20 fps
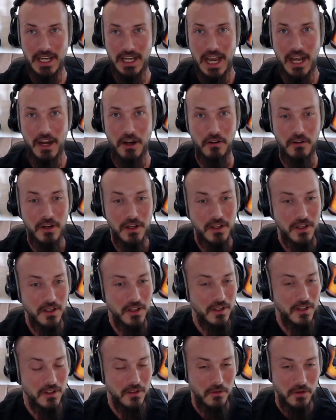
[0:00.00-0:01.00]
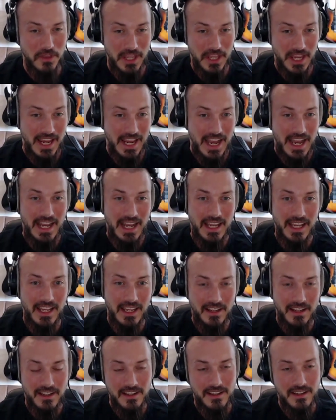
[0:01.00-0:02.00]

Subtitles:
Now with AI,